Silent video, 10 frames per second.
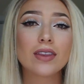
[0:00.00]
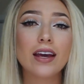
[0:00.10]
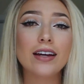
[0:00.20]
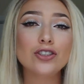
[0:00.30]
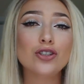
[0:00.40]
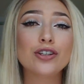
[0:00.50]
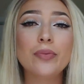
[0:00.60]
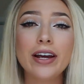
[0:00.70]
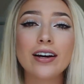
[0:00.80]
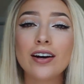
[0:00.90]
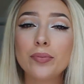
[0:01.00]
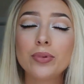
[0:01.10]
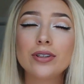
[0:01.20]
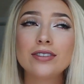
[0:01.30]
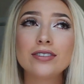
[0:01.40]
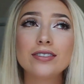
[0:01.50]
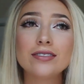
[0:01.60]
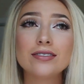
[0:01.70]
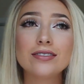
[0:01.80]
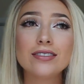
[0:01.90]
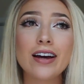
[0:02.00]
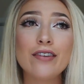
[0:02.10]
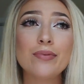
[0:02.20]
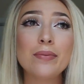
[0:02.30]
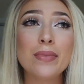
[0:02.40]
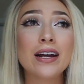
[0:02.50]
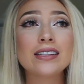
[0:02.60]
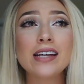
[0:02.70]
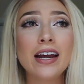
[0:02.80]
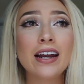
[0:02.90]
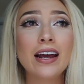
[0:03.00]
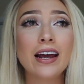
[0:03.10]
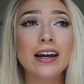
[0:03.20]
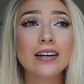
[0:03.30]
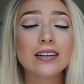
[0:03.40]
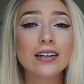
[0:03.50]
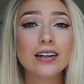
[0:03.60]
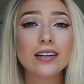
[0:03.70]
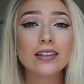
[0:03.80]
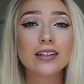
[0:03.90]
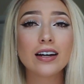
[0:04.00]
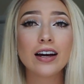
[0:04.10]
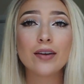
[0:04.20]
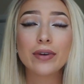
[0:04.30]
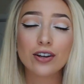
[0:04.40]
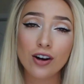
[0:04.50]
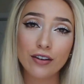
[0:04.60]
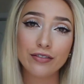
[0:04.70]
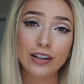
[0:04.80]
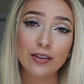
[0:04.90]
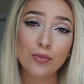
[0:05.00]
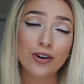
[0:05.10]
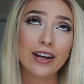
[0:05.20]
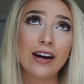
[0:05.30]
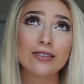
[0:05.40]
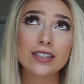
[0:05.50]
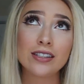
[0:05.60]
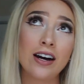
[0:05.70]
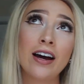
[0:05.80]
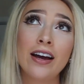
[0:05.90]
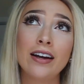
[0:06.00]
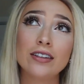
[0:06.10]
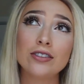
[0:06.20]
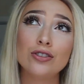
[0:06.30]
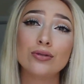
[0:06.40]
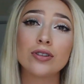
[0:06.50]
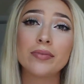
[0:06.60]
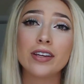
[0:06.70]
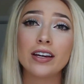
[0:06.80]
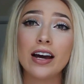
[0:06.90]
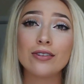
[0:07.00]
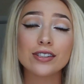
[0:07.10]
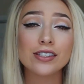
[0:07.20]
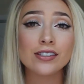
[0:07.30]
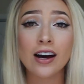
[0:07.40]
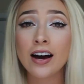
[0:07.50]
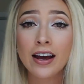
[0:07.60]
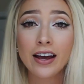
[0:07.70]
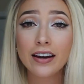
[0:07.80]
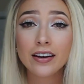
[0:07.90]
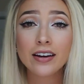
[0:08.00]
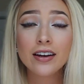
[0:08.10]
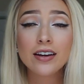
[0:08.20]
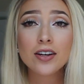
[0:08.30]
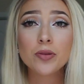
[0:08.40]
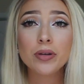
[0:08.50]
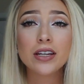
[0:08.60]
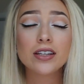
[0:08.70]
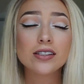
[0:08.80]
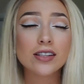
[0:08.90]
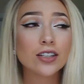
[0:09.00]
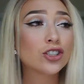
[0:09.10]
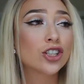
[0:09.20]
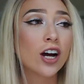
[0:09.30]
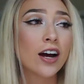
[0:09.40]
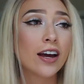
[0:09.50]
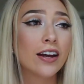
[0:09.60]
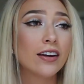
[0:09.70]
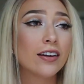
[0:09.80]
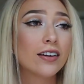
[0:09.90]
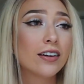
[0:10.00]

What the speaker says: and do your makeup. I've been meditating. I have my coffee in the morning outside, do something outside, be in the sunshine,